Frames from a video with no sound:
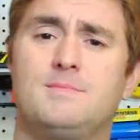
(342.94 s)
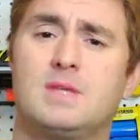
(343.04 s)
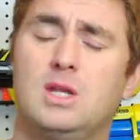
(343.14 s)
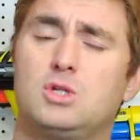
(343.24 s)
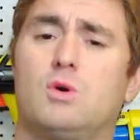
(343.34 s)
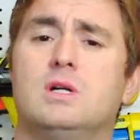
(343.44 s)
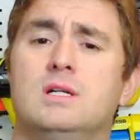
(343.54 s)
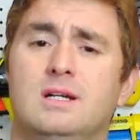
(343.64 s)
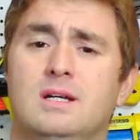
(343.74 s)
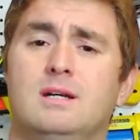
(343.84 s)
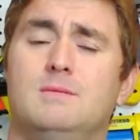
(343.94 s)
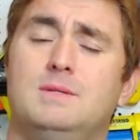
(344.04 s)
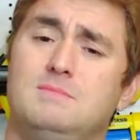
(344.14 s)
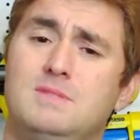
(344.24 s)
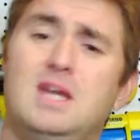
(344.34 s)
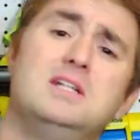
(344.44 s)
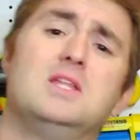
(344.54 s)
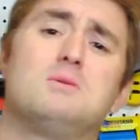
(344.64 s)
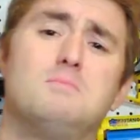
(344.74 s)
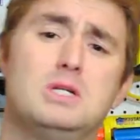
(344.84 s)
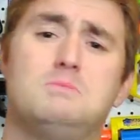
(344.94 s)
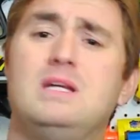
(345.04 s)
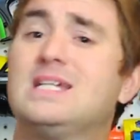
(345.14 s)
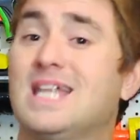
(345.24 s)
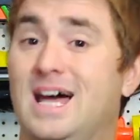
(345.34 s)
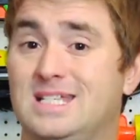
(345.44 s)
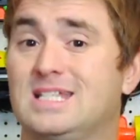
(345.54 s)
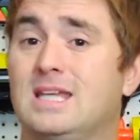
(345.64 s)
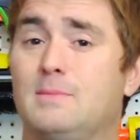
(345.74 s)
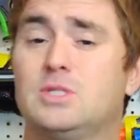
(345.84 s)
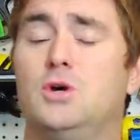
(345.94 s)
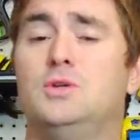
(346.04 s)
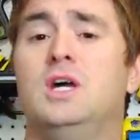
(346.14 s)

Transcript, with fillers: kind of short, but yet another Buzz Bee Classics episode